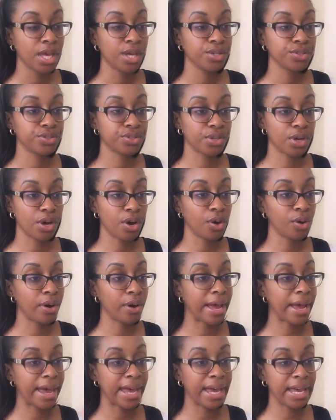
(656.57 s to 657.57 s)
So
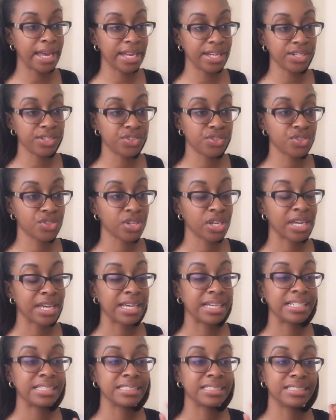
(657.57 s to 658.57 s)
age
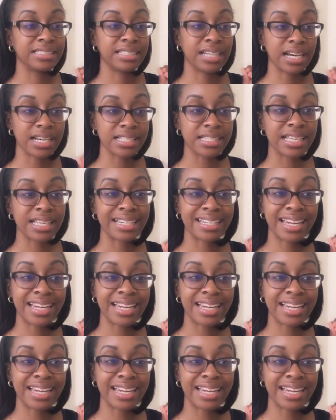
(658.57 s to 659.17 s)
doesn't